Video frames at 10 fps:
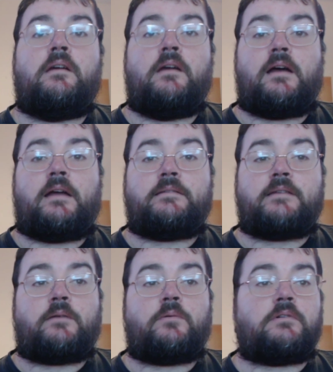
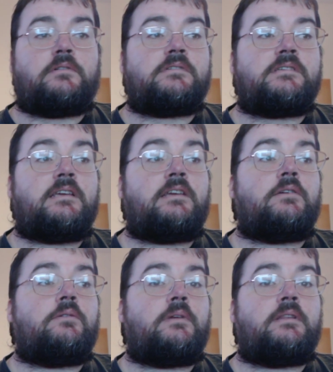I will see
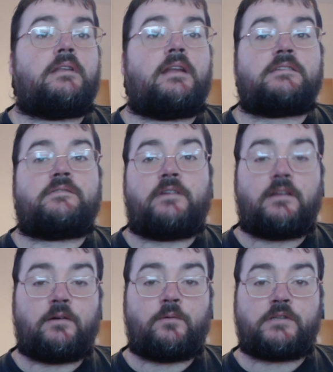you in the next
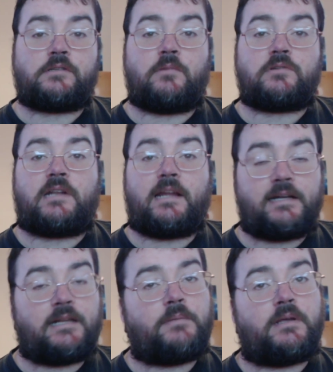video, which will most
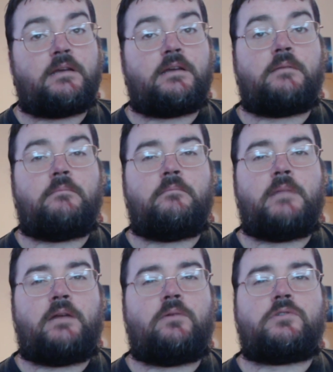likely be a
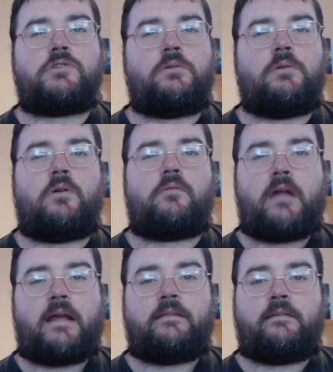minute or two long
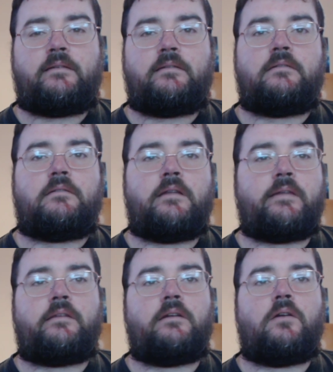rant.
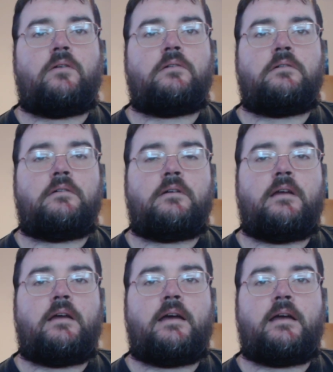Nothing long.
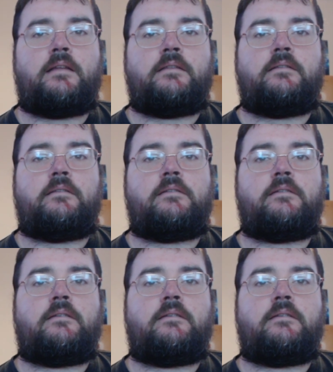And